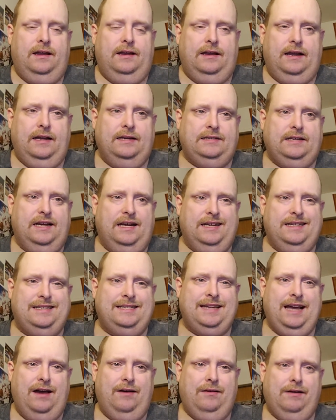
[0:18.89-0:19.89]
That's on
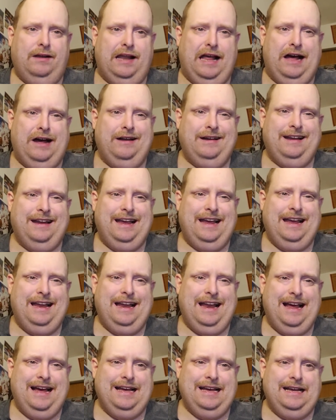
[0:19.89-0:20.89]
SoundCloud
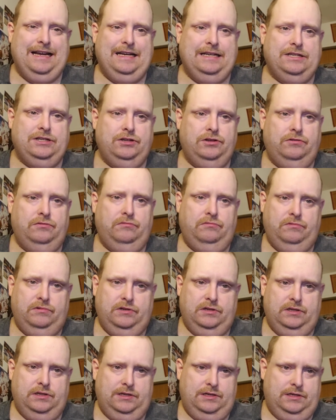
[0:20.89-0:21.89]
and
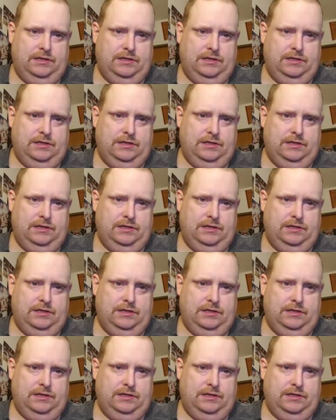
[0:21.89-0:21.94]
iTunes.